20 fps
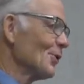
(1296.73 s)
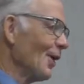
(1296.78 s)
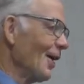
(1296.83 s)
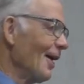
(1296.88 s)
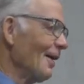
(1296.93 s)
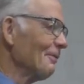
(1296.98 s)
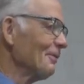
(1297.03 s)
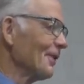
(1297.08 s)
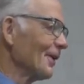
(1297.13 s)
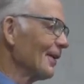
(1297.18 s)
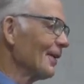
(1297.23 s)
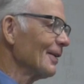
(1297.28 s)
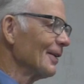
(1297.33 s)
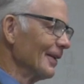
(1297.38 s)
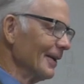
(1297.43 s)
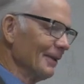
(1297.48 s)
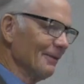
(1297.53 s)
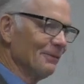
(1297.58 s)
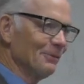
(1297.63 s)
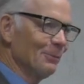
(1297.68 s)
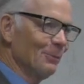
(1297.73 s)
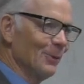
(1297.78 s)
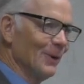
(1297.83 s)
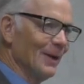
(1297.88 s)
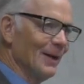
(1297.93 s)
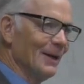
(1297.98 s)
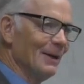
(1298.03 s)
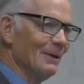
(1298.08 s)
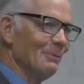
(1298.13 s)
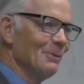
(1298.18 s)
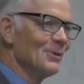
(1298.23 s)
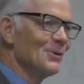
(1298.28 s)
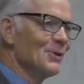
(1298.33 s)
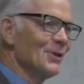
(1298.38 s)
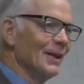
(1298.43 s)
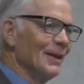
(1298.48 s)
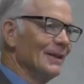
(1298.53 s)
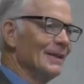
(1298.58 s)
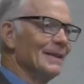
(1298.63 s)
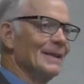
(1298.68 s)
off the cliff when he
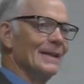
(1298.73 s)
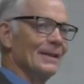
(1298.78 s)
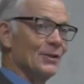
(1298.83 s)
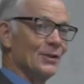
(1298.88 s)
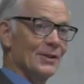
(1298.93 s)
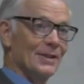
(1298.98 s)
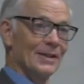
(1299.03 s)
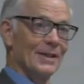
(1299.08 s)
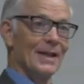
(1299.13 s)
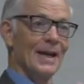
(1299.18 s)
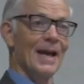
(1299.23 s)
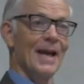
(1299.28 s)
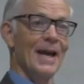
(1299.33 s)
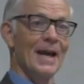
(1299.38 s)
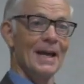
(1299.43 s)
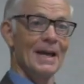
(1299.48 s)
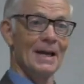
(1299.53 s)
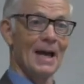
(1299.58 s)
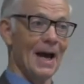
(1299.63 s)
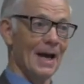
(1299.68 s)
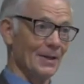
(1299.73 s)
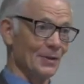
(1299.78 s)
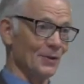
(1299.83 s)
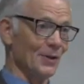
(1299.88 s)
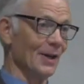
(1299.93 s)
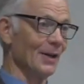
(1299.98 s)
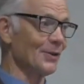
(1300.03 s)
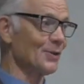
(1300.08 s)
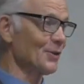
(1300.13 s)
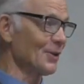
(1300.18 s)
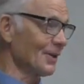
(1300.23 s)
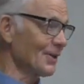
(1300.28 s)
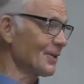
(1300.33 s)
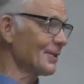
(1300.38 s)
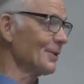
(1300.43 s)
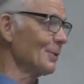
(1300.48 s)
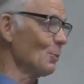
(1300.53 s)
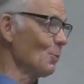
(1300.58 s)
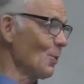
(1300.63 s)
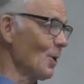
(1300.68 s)
said, "This day Isaiah
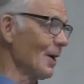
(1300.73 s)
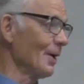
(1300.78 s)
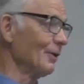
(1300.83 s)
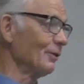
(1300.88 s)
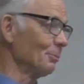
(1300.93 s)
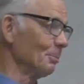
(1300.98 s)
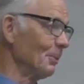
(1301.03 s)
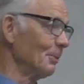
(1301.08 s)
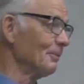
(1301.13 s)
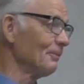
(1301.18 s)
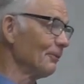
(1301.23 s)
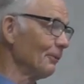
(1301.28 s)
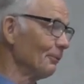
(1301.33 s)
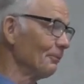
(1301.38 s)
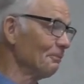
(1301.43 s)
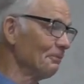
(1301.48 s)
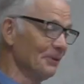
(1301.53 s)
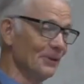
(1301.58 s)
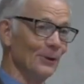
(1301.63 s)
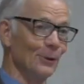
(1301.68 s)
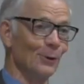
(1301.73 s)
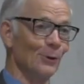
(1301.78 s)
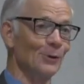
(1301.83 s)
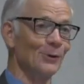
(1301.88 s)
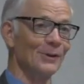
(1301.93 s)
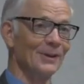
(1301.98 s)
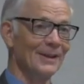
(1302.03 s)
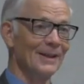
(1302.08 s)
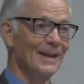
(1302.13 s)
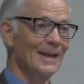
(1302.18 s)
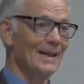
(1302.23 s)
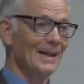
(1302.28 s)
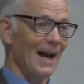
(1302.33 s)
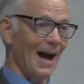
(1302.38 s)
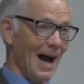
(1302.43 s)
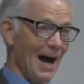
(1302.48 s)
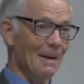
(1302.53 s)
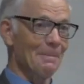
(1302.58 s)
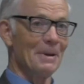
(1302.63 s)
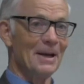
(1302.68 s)
61 has been fulfilled.
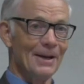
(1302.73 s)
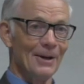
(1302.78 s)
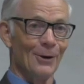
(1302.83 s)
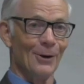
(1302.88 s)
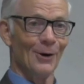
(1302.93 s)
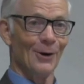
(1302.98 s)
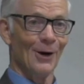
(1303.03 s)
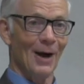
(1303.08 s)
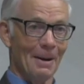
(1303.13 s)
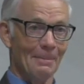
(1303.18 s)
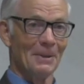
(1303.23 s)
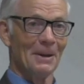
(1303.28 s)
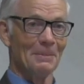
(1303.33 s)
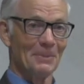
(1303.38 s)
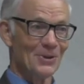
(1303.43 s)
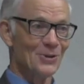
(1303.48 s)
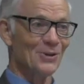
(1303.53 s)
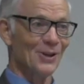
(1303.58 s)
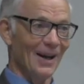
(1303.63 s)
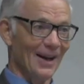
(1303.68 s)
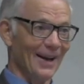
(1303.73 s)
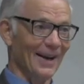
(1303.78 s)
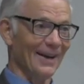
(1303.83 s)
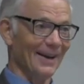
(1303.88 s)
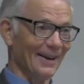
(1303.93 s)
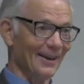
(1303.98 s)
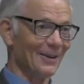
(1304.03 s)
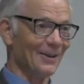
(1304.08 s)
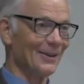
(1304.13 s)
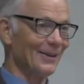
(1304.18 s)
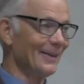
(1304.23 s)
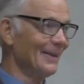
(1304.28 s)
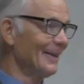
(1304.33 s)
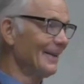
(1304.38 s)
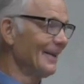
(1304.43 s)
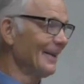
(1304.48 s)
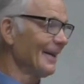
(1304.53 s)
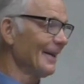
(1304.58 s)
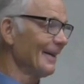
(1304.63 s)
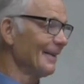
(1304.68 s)
I'm here. I'm the Messiah."
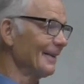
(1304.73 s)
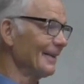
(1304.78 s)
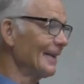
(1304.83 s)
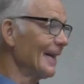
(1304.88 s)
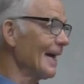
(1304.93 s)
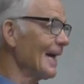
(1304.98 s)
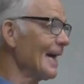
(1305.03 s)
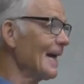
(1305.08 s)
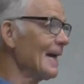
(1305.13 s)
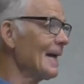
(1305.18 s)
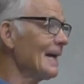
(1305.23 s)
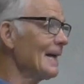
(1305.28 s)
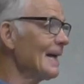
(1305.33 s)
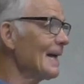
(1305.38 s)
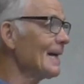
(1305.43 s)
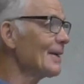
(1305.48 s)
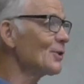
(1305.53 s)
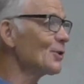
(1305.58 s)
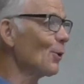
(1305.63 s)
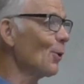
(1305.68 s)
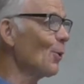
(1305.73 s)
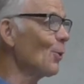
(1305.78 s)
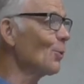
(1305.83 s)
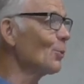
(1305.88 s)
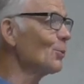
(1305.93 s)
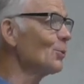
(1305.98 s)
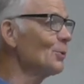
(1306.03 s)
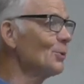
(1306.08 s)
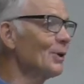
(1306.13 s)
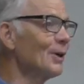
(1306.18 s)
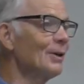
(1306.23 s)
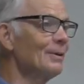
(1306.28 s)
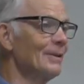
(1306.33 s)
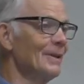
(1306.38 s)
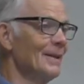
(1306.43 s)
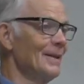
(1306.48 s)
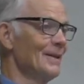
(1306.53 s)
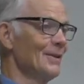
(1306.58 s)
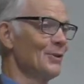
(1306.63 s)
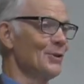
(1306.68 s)
And they, his own
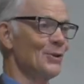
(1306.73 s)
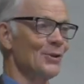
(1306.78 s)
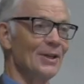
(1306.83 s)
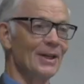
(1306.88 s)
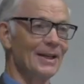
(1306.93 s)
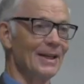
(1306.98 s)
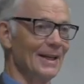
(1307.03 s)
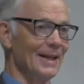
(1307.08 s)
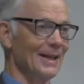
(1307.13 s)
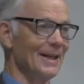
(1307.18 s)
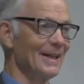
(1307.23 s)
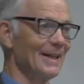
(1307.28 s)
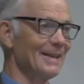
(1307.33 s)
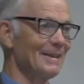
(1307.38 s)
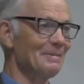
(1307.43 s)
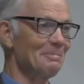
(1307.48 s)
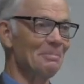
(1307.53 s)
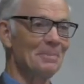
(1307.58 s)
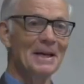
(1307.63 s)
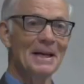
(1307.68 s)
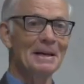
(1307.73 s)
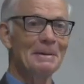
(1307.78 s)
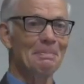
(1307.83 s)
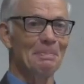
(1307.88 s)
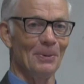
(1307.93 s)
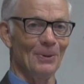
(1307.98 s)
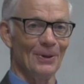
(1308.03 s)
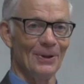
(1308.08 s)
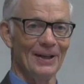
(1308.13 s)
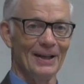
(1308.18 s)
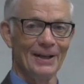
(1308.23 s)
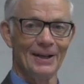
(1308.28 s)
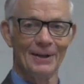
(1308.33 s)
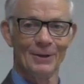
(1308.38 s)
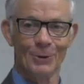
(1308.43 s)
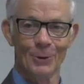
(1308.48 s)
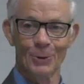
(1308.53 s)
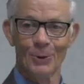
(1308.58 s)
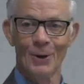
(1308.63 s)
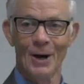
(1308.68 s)
city, people that he
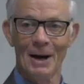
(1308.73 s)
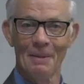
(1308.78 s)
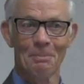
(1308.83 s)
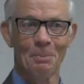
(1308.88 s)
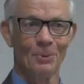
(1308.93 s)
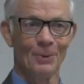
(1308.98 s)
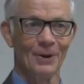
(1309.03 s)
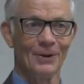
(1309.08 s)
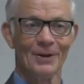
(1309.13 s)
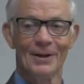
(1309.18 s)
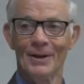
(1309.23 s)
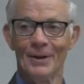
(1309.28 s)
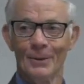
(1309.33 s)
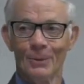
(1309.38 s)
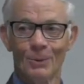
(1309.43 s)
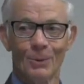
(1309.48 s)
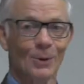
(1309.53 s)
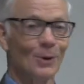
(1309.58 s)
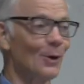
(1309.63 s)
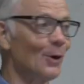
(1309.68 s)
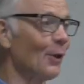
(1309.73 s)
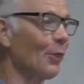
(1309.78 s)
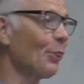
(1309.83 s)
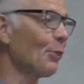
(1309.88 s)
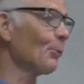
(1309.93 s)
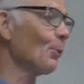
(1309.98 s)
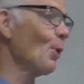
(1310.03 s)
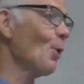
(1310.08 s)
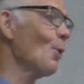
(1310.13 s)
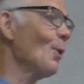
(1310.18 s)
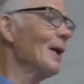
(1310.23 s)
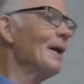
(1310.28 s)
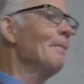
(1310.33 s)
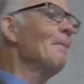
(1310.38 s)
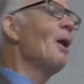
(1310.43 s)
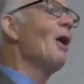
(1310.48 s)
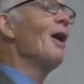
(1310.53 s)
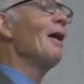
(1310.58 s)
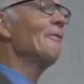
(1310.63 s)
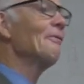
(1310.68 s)
grew up with, were going to throw him
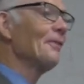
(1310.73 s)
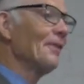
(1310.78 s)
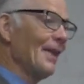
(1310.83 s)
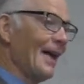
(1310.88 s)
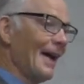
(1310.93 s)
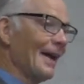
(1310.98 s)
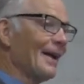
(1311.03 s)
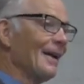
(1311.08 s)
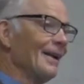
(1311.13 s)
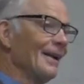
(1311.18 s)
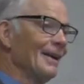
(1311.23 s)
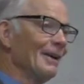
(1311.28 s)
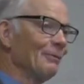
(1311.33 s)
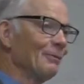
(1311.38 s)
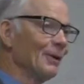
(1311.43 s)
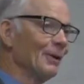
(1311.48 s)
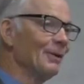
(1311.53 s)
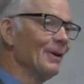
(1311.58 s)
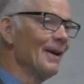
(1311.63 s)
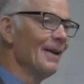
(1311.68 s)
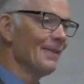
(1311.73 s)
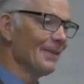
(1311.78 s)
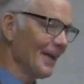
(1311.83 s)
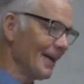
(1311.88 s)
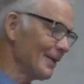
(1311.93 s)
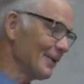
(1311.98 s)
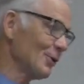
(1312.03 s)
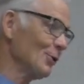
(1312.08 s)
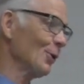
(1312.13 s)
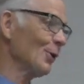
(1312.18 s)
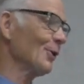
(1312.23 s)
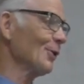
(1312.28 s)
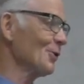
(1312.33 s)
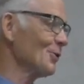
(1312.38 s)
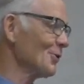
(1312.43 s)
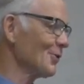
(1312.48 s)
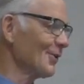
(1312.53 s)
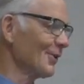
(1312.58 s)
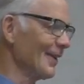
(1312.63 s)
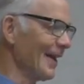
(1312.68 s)
off of that cliff. And they took
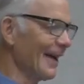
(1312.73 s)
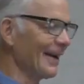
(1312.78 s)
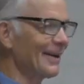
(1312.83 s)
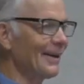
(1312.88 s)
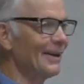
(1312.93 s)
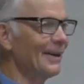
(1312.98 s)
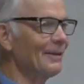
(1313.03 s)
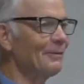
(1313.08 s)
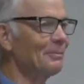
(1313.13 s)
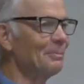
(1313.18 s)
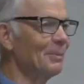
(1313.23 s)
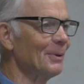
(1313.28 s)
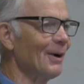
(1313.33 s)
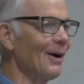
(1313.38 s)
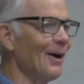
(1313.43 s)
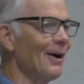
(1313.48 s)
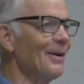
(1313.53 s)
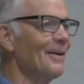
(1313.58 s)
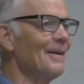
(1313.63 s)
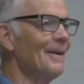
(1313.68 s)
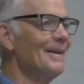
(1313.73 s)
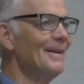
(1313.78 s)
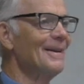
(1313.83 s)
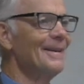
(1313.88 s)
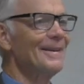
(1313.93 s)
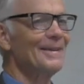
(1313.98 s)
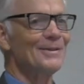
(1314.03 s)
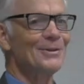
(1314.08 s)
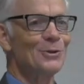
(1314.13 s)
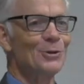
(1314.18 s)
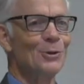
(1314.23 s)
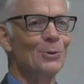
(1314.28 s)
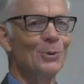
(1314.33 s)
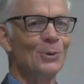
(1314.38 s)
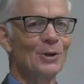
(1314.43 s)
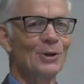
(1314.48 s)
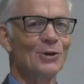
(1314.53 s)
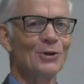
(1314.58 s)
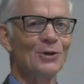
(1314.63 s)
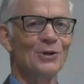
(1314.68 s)
us to that cliff, but our
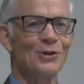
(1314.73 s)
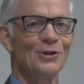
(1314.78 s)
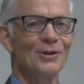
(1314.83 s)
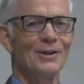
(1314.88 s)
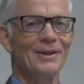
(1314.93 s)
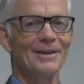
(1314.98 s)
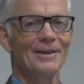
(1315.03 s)
Jewish